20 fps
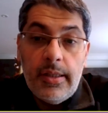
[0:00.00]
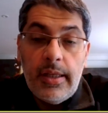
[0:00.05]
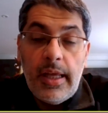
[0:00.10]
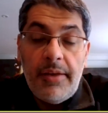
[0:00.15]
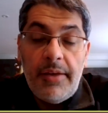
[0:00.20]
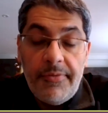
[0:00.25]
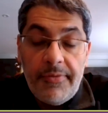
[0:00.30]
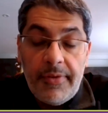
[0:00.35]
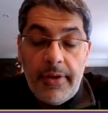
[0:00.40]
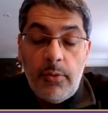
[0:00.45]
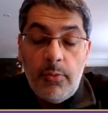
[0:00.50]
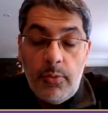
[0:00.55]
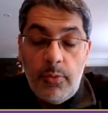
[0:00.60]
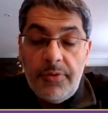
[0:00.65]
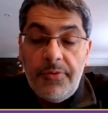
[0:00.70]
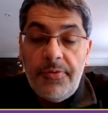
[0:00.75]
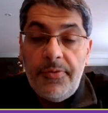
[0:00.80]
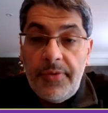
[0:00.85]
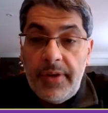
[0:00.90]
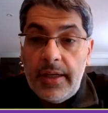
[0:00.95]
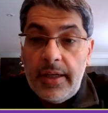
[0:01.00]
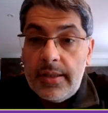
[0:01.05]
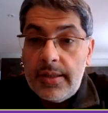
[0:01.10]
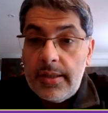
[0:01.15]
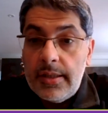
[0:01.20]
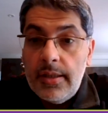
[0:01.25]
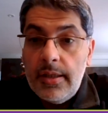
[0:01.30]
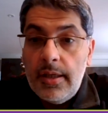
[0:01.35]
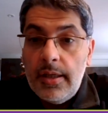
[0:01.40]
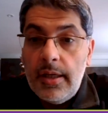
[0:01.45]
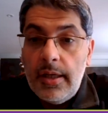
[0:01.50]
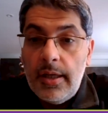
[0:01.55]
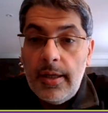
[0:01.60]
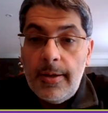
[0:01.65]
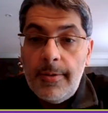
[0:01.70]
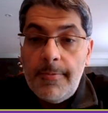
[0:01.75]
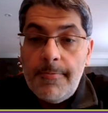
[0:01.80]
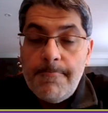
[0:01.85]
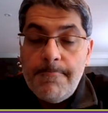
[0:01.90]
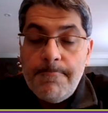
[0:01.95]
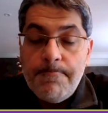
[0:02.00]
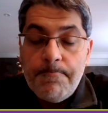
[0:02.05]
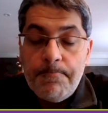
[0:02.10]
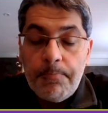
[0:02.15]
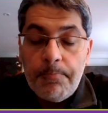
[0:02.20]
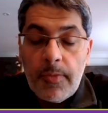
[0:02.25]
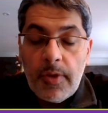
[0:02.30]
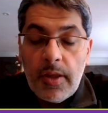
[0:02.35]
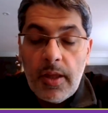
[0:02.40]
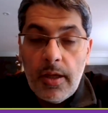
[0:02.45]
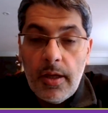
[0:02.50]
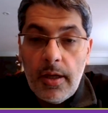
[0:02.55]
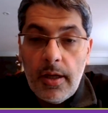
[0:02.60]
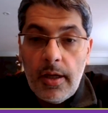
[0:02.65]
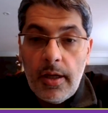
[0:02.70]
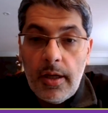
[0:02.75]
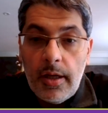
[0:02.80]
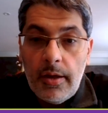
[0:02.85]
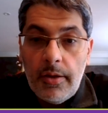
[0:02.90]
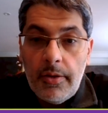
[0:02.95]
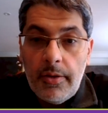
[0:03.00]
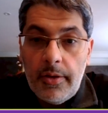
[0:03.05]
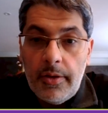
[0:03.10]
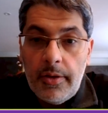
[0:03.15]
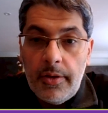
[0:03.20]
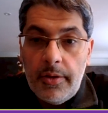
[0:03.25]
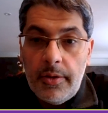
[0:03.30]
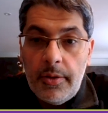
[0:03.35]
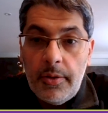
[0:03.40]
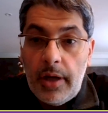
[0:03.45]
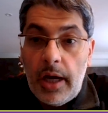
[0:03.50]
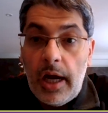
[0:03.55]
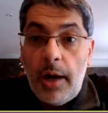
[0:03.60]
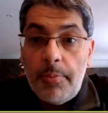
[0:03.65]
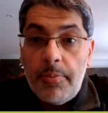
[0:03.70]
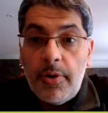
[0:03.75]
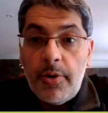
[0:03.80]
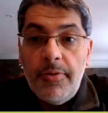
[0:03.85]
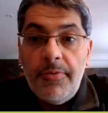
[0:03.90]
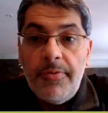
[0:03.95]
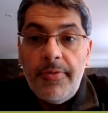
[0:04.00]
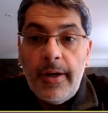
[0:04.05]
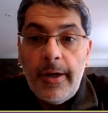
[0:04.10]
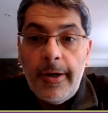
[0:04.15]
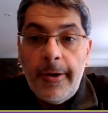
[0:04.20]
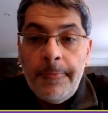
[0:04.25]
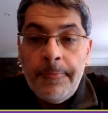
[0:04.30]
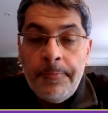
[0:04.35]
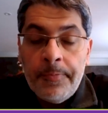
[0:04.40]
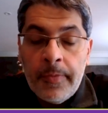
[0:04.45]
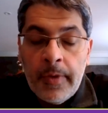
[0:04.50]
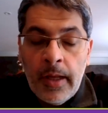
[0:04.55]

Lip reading: they felt would fit our profile.